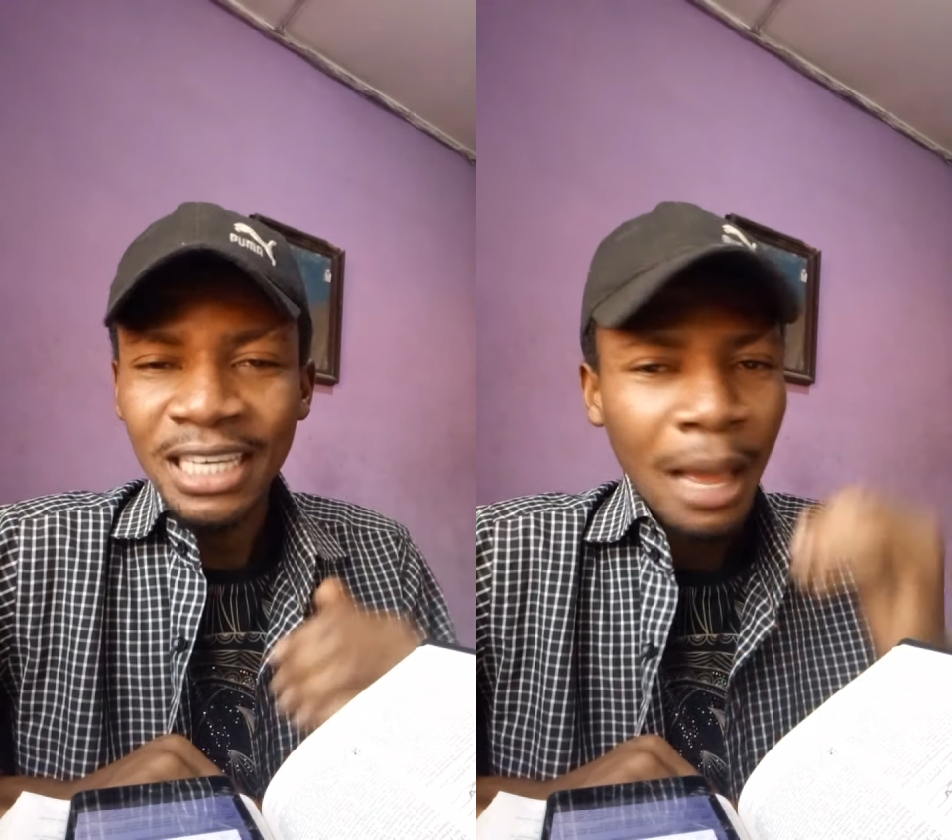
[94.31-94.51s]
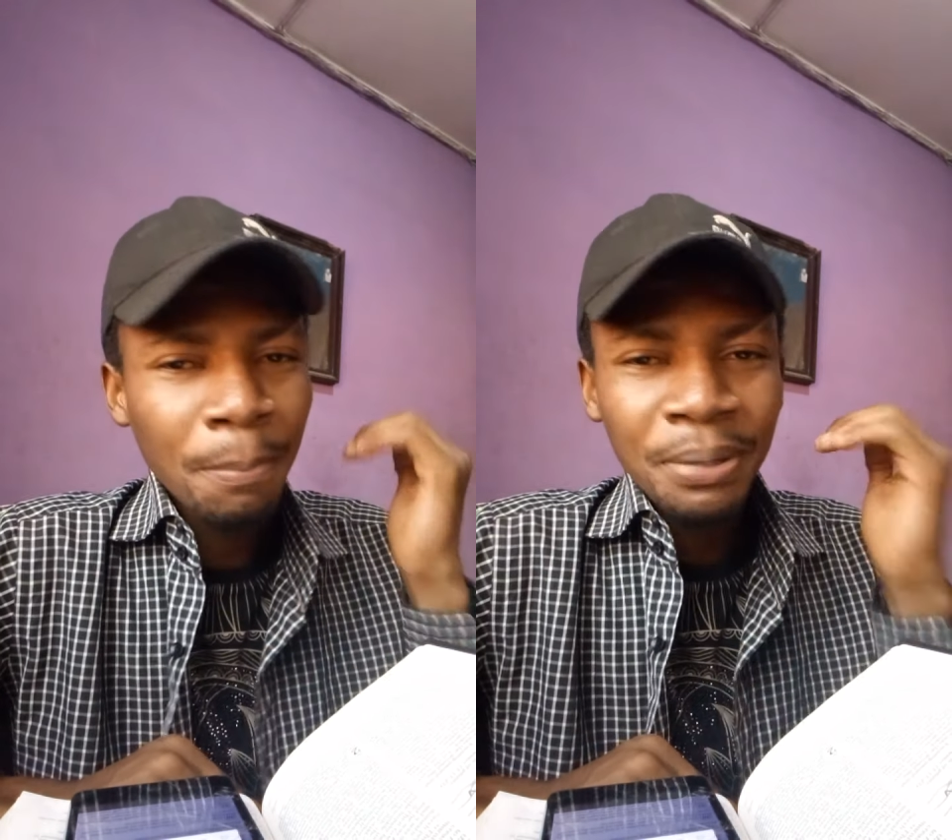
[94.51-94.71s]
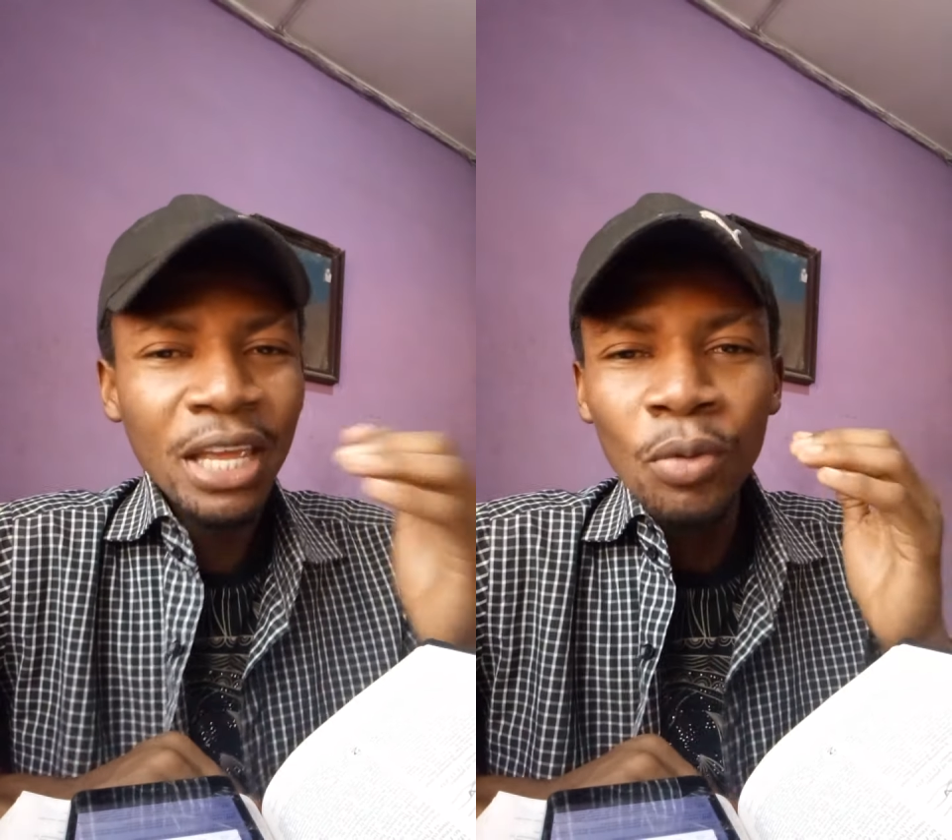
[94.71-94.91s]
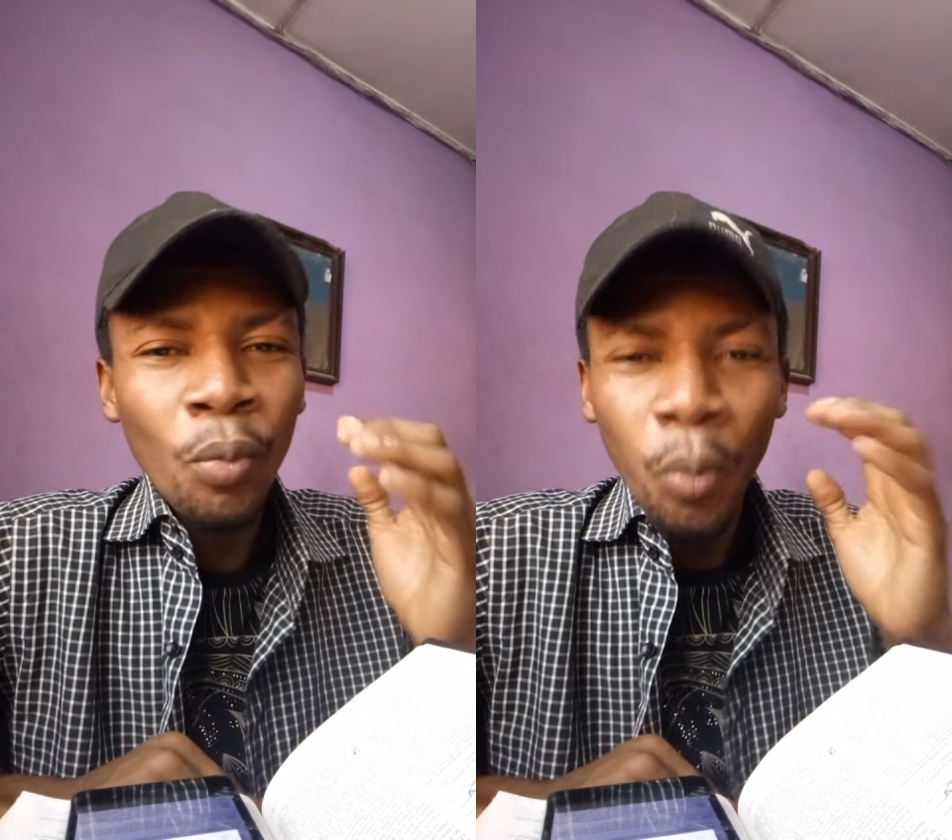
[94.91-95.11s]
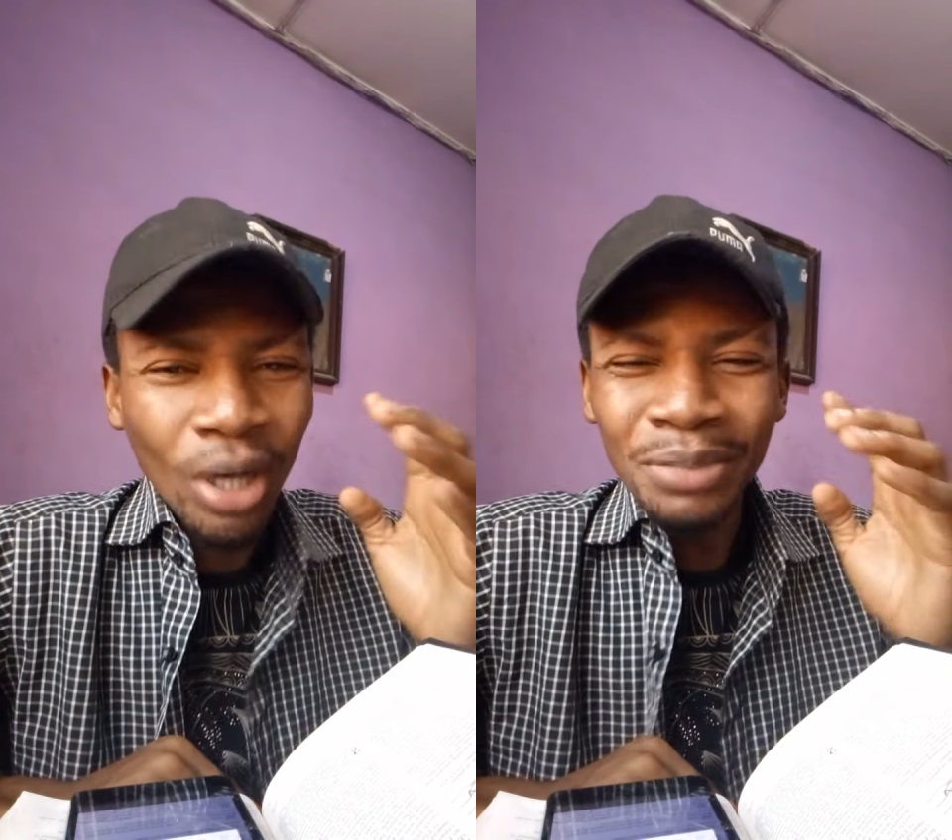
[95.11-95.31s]
They are
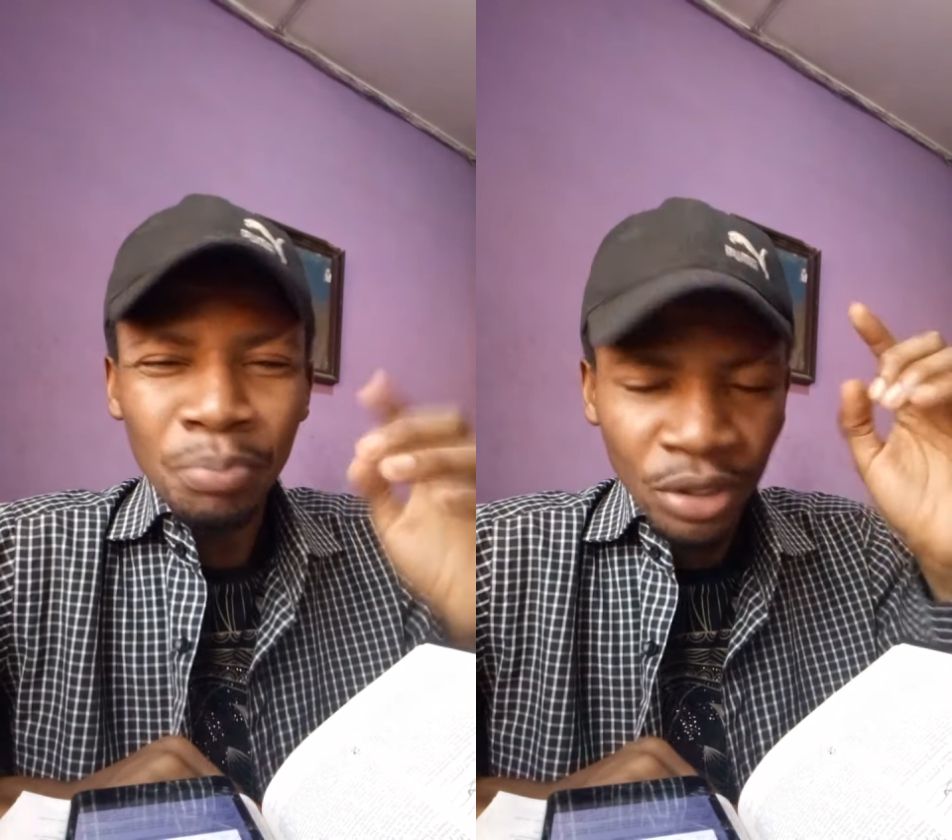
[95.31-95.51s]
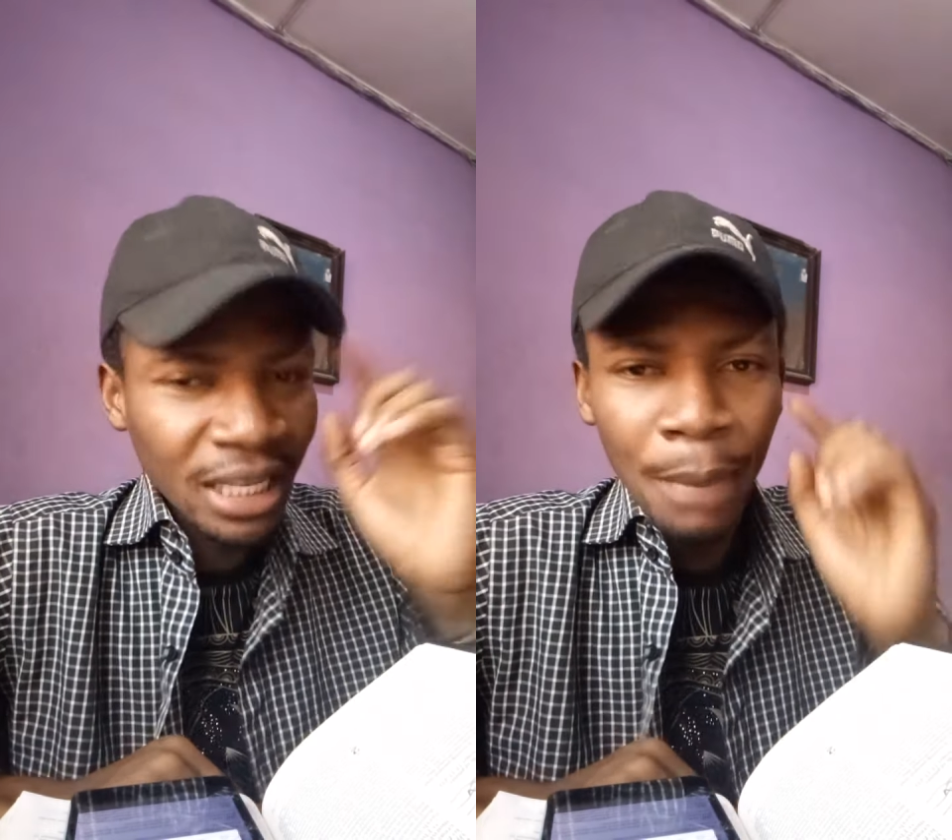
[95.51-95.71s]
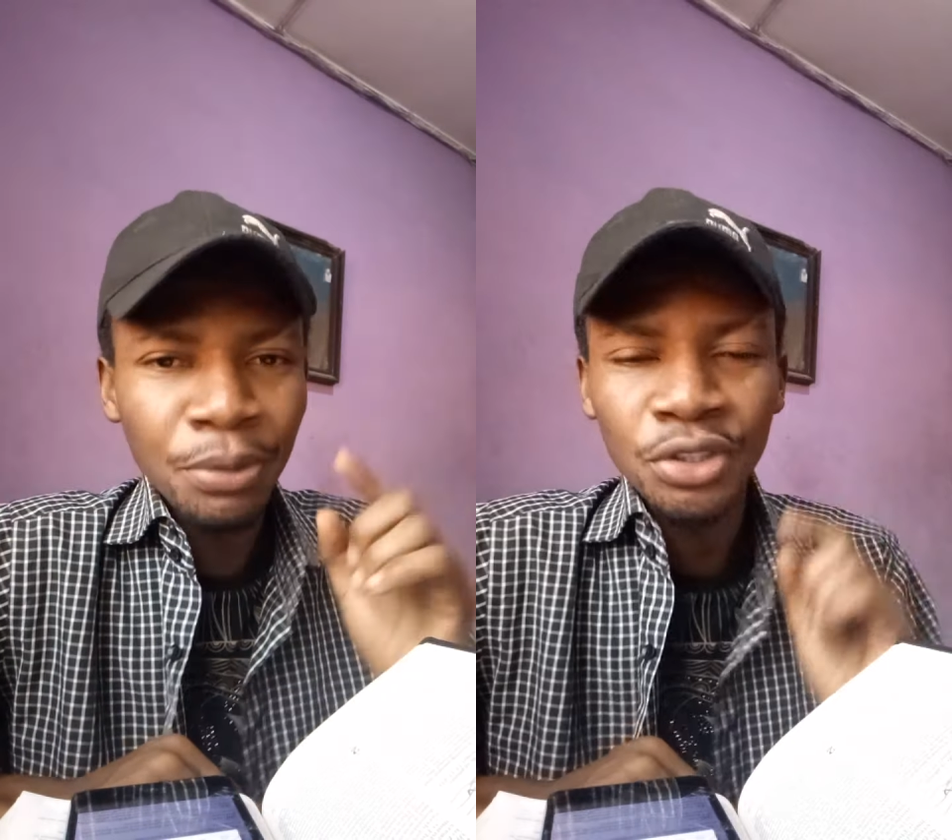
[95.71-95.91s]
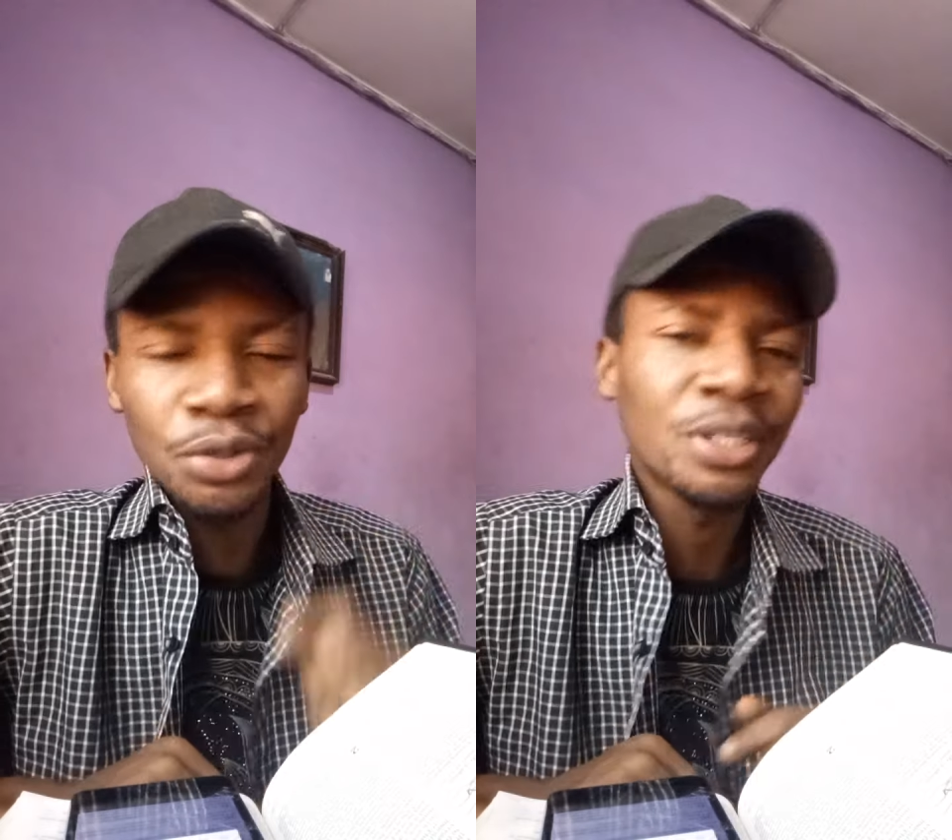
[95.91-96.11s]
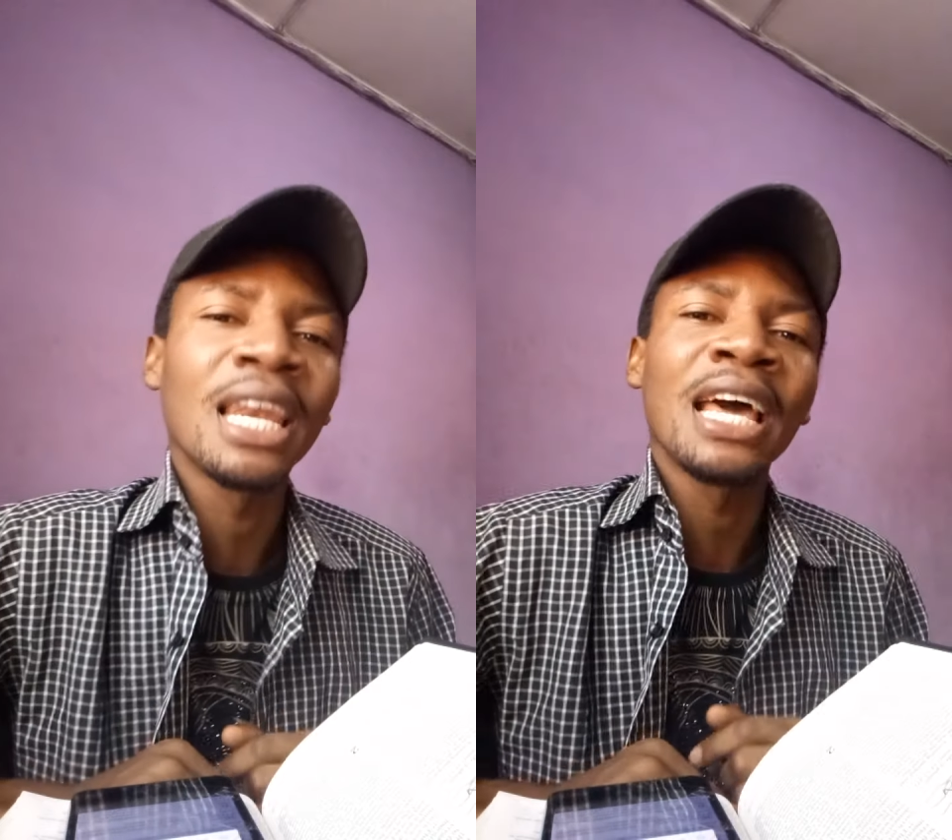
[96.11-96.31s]
praying what must happen
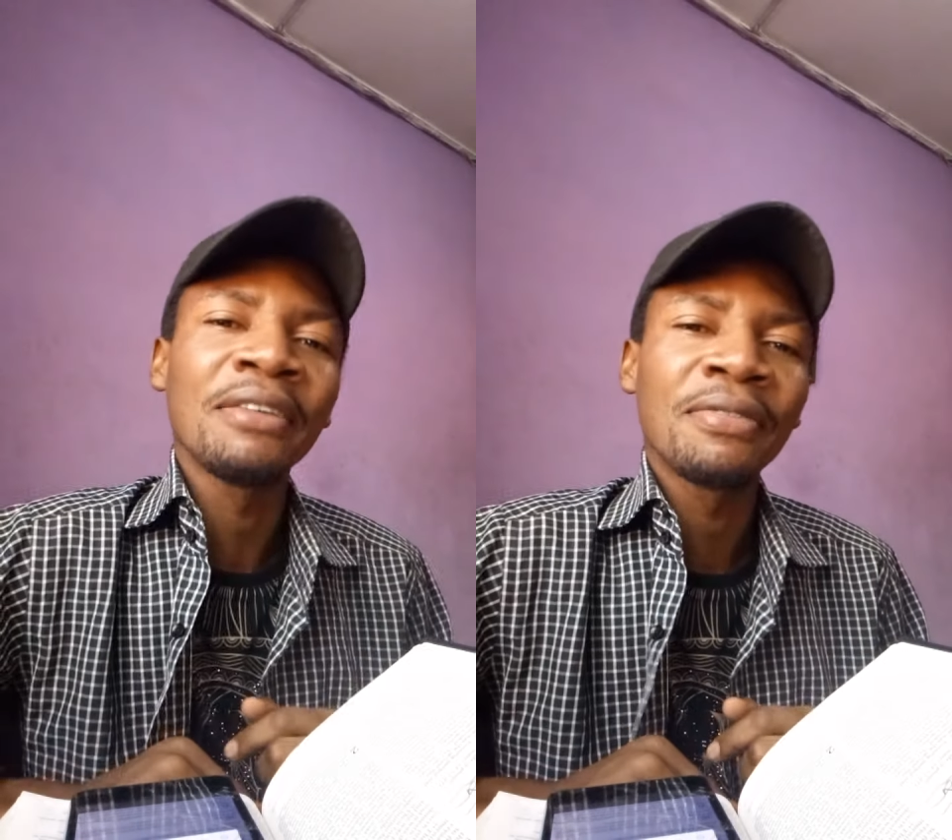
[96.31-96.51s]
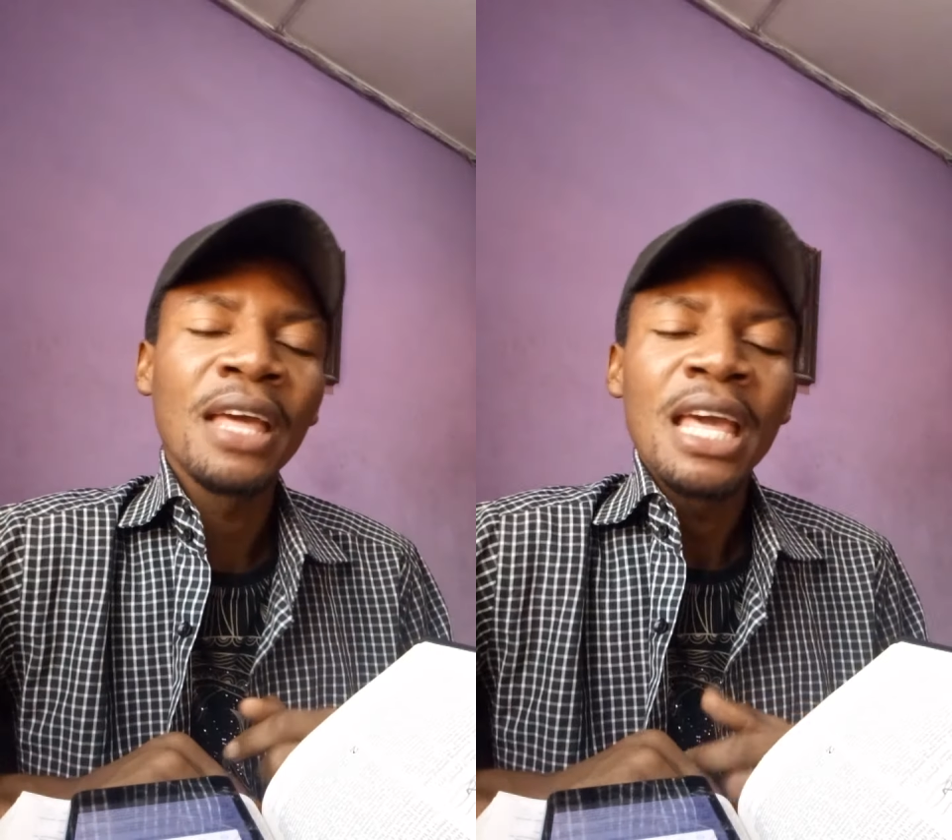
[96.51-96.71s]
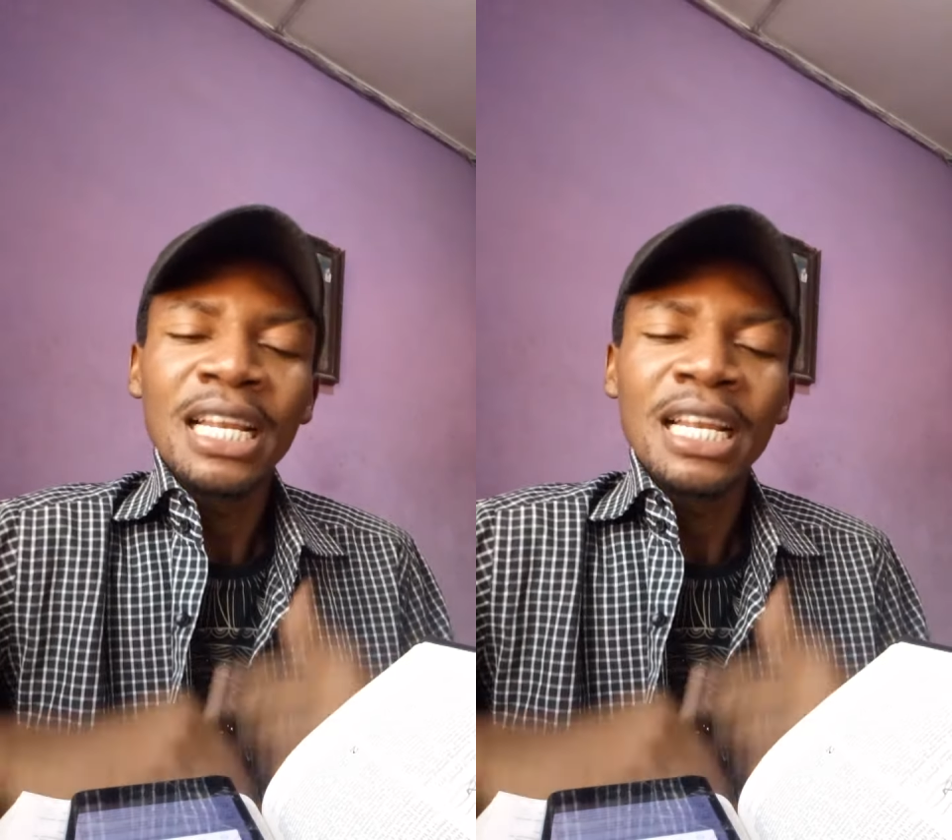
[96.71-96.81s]
to their life.